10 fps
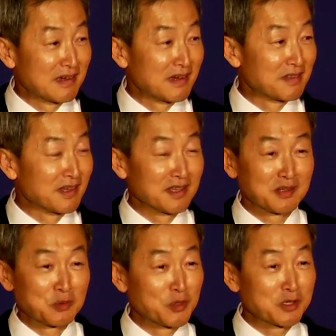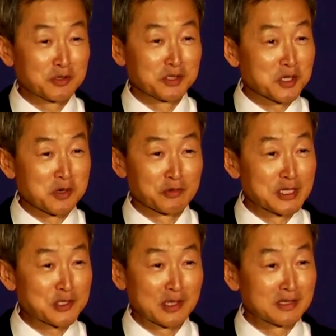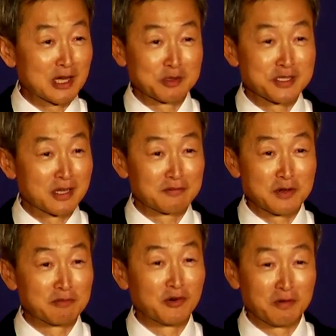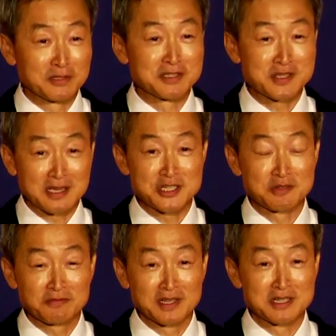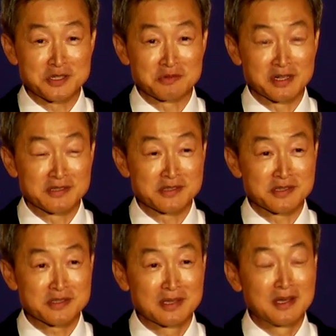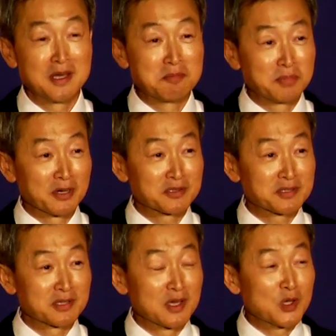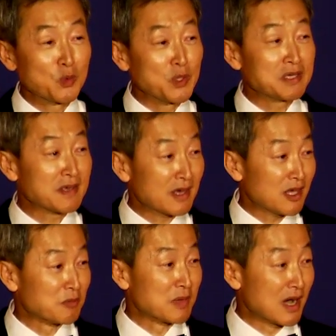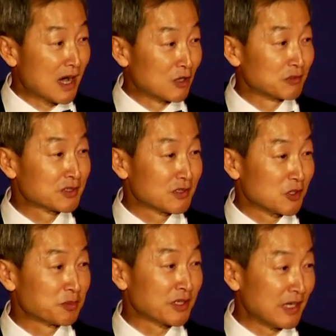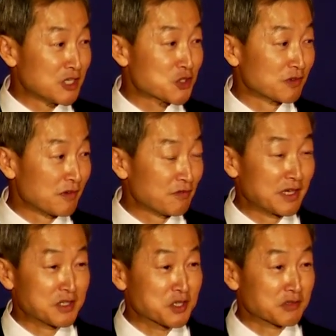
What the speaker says: And then we couldn't congratulate ourselves over this Asian financial crisis. But we came out of that Asian financial